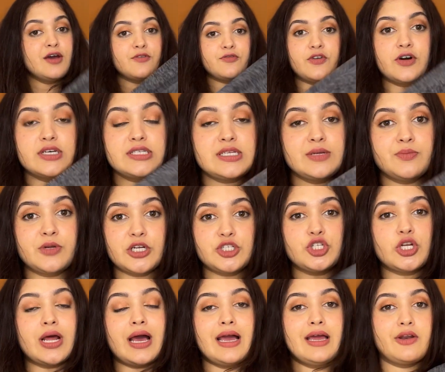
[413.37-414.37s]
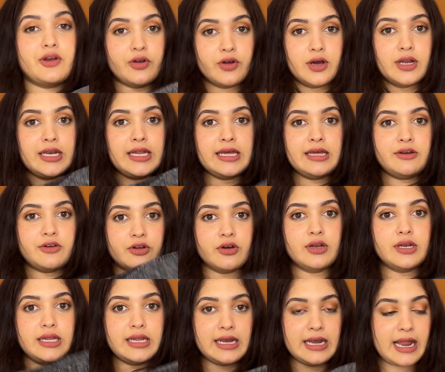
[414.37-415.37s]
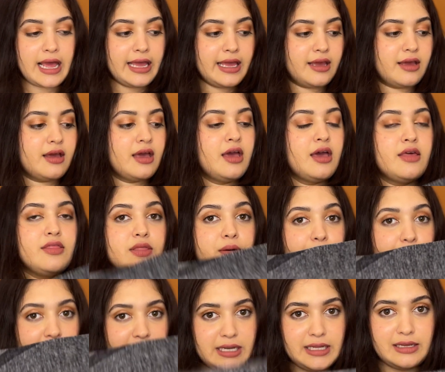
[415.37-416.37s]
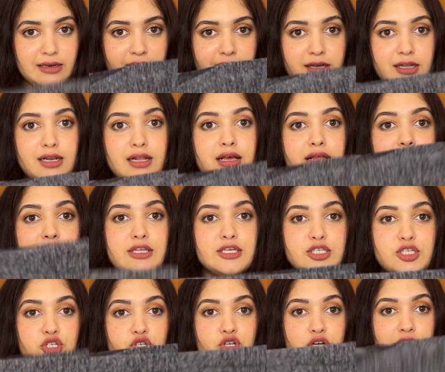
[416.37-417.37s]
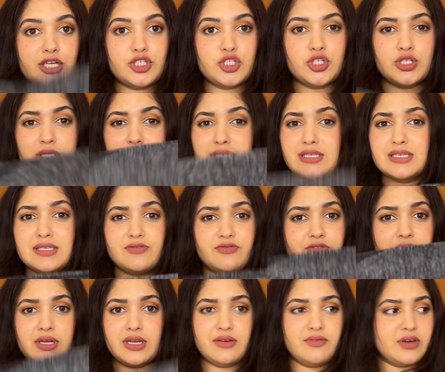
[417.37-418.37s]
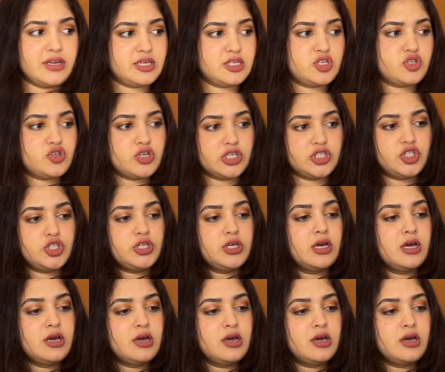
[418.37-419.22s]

First impression, I really like the material, the stretch. This is very, very stretchy,